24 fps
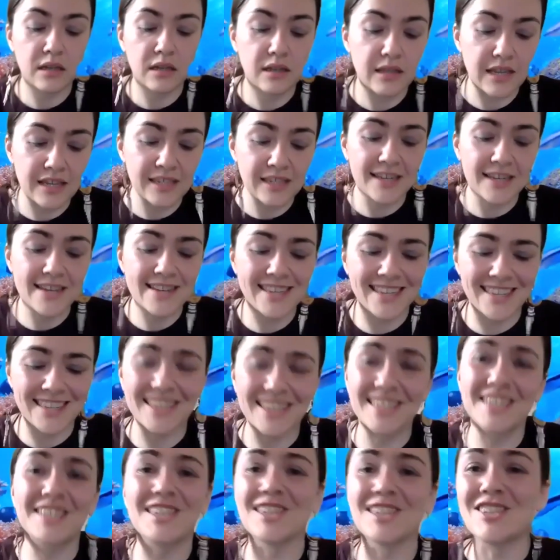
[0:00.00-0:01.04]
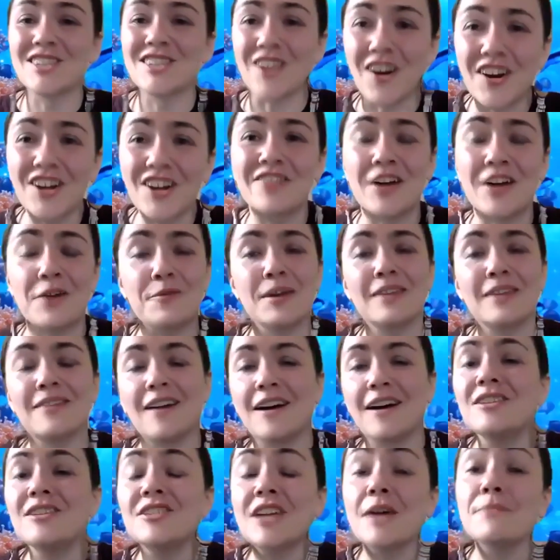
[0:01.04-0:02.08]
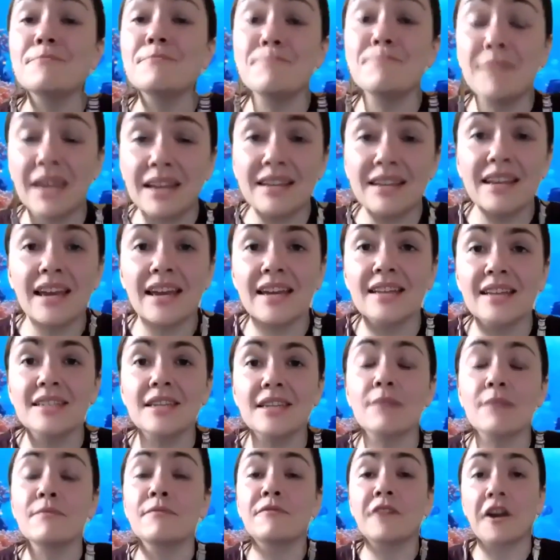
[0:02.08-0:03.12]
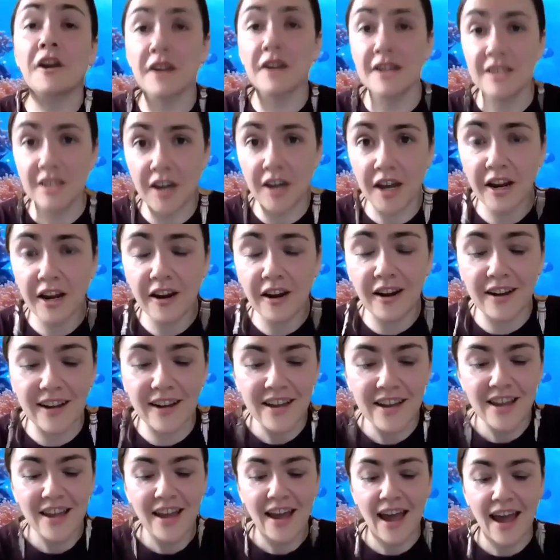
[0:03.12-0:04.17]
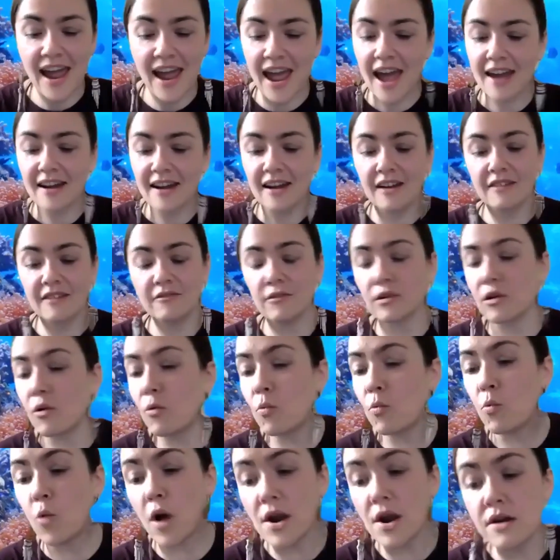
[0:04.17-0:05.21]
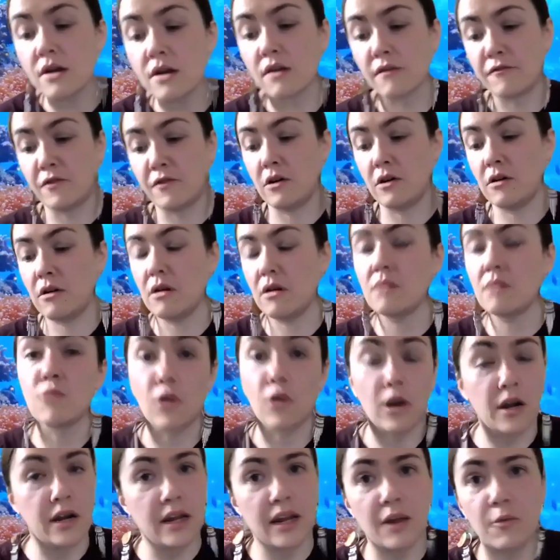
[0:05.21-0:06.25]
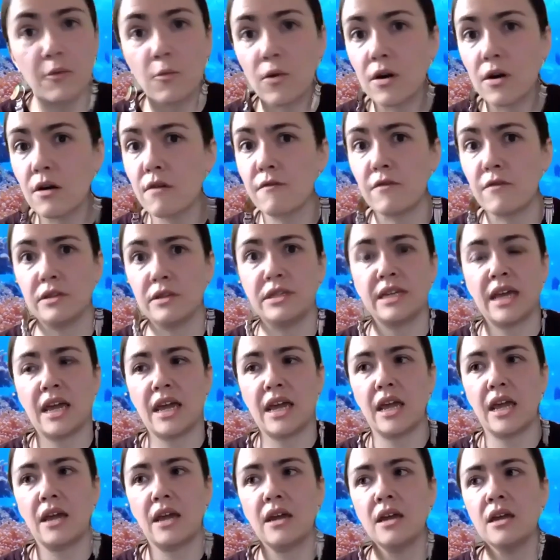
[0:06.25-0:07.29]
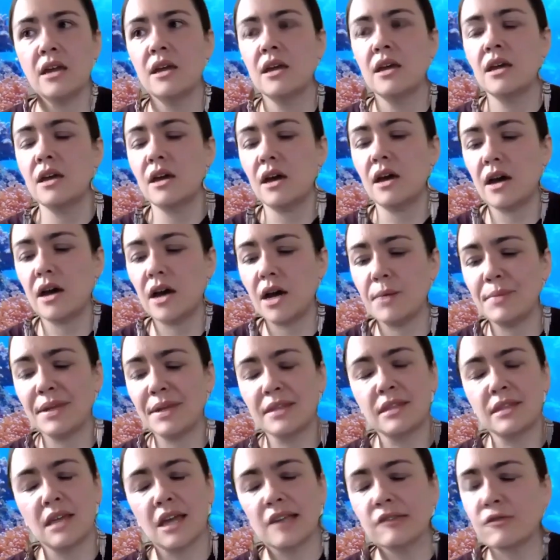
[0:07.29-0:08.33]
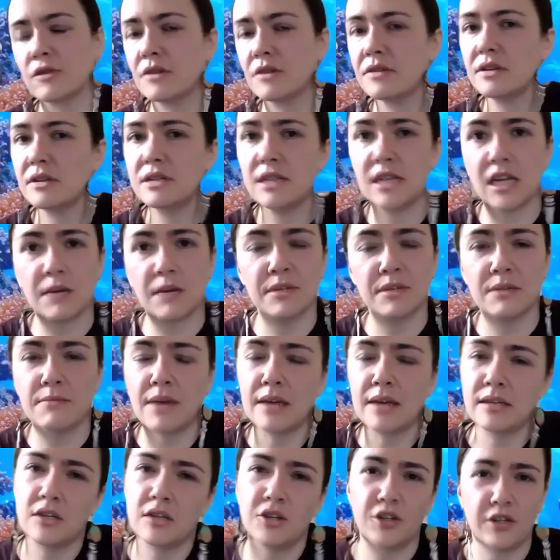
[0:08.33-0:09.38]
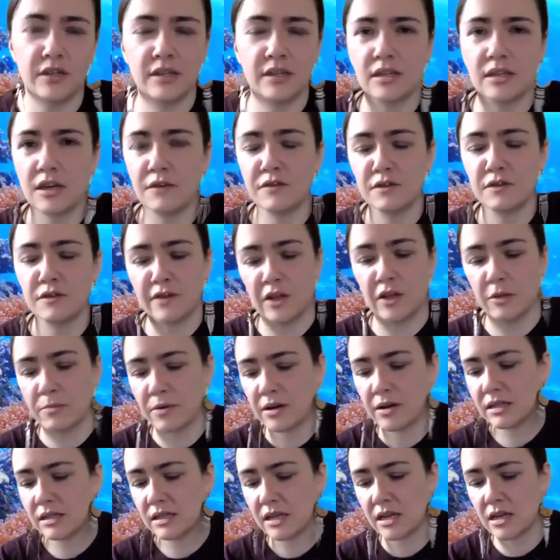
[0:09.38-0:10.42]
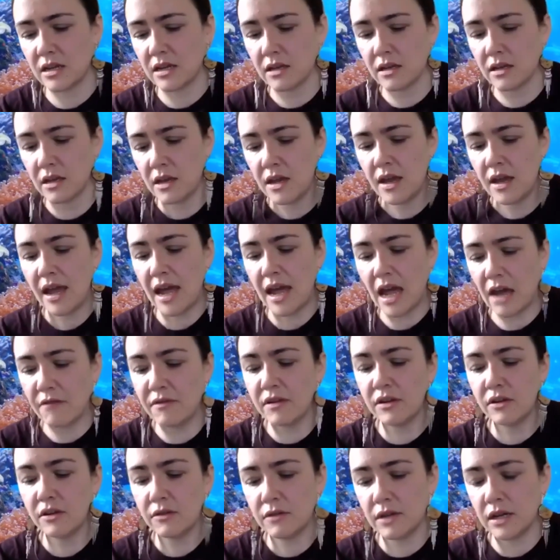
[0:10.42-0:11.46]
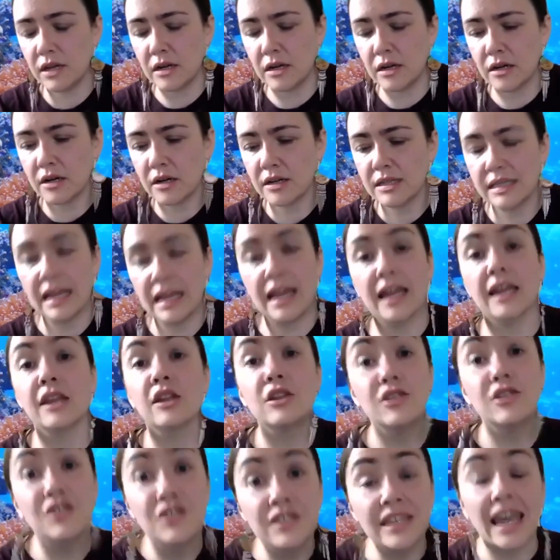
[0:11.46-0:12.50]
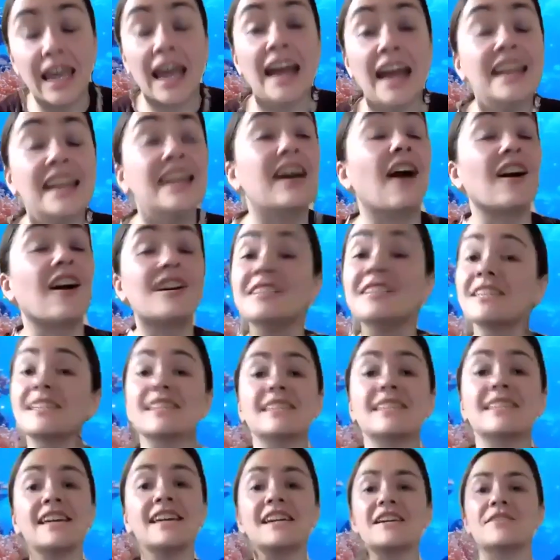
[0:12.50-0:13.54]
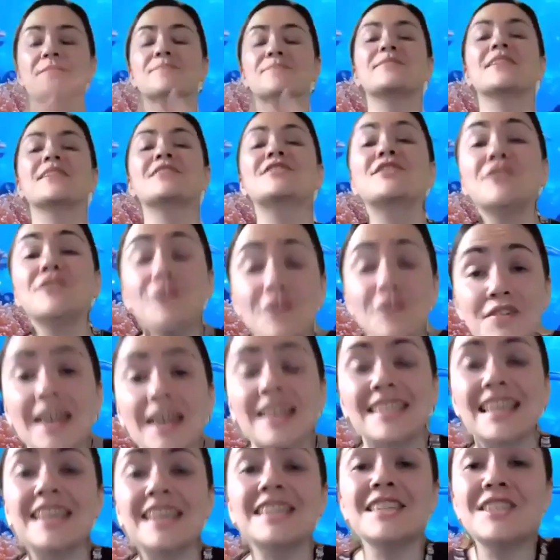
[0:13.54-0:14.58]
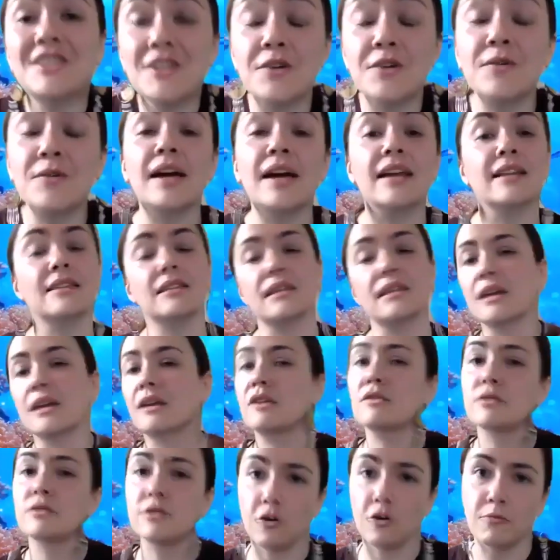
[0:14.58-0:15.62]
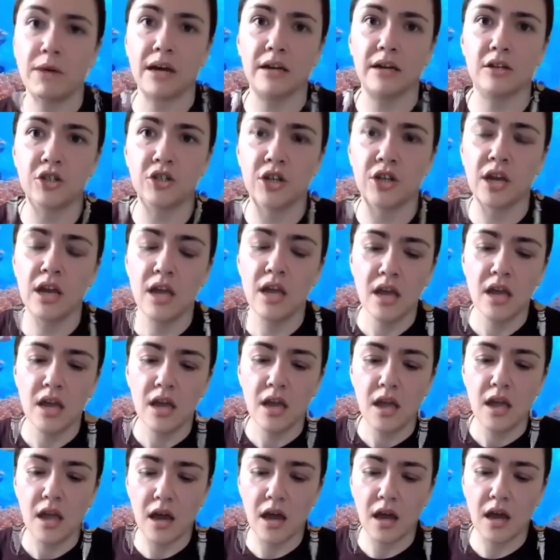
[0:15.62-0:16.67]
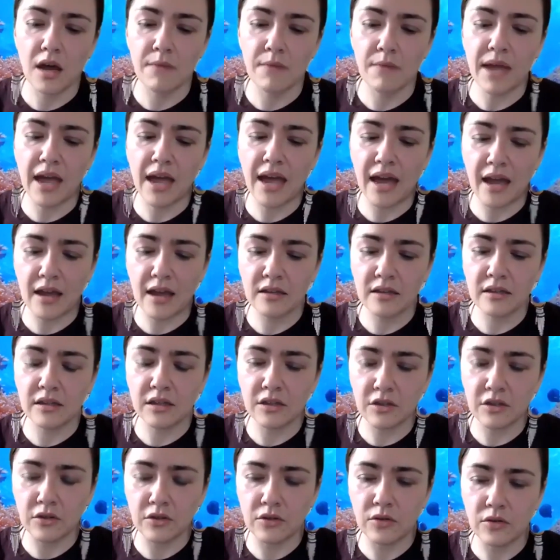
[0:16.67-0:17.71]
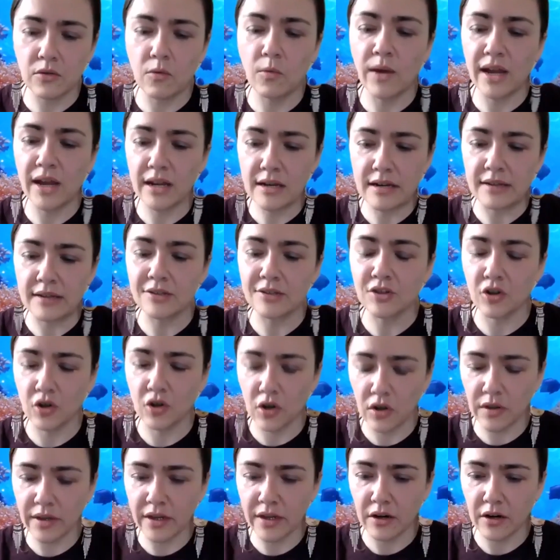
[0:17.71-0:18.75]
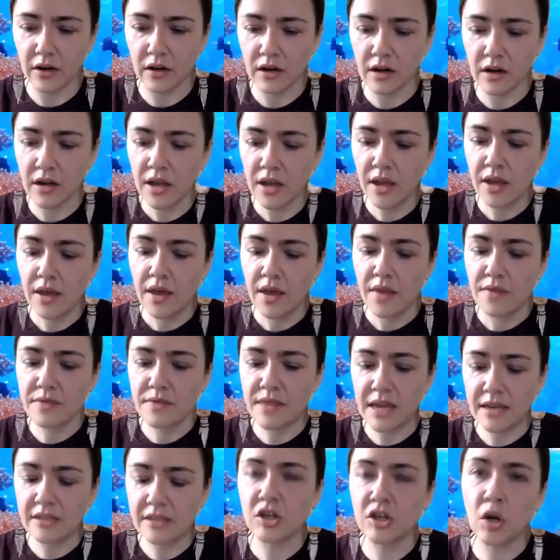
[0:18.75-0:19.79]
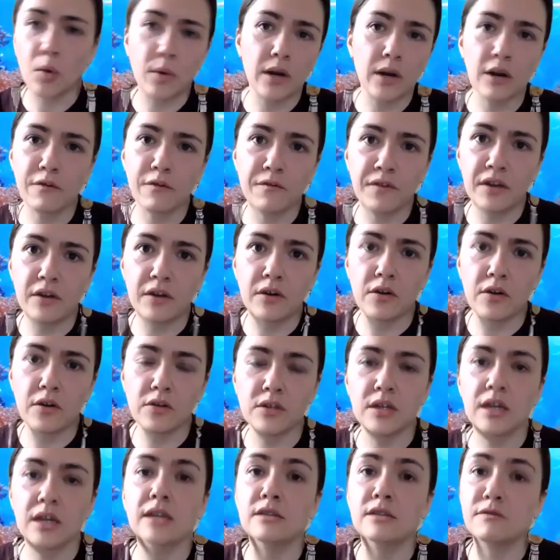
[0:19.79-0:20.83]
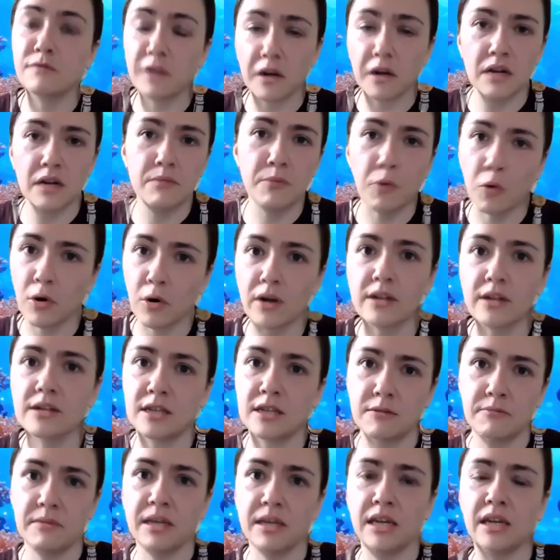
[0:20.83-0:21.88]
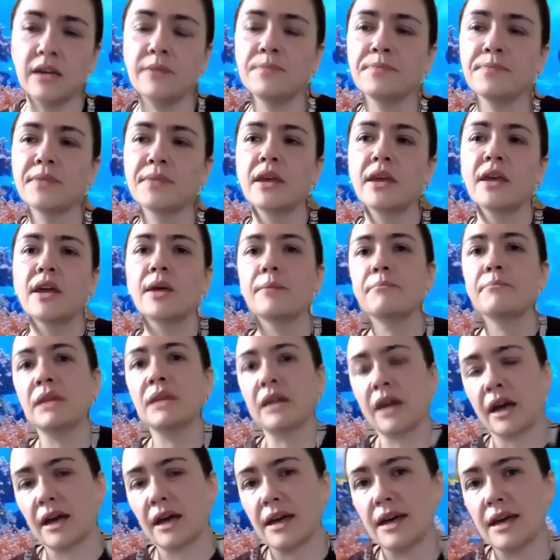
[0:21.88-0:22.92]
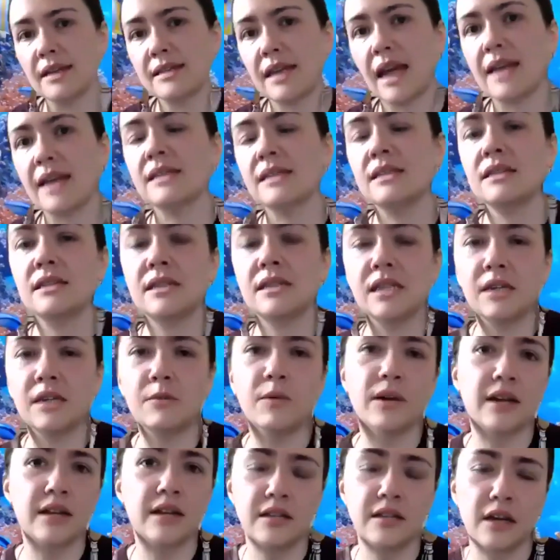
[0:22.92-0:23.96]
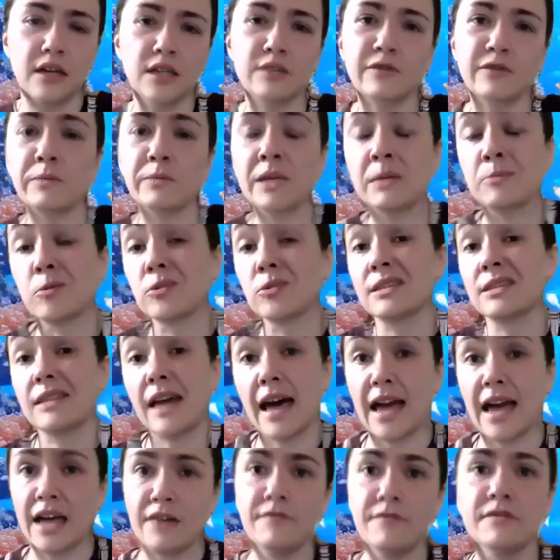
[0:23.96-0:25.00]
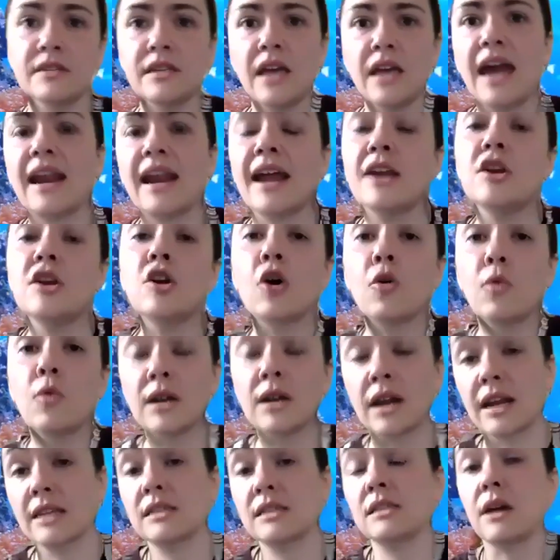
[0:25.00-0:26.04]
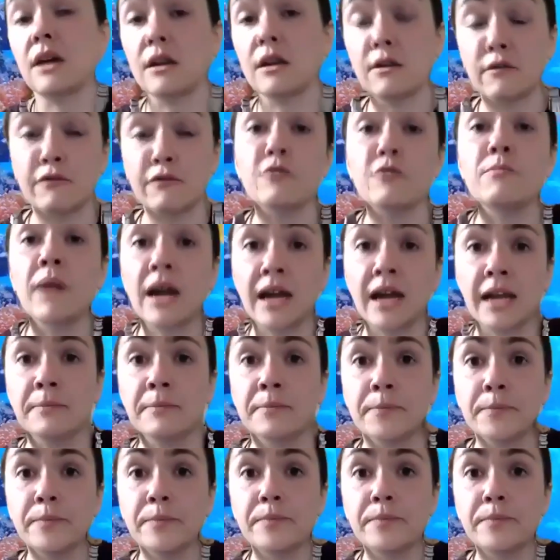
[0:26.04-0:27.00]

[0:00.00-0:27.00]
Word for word: this is this is the start of it. We launched at midnight. I'm very tired. I had a wonderful morning and wonderful day. Um, and thanks for all the DMs and messages and stuff, developers. Like having you here saying, Candy, RTC, do this. Let's do it. Thank you so much. Um, as you witnessed earlier, this career field is very important to me because I see what it does for people's lives and I know what it's done for mine.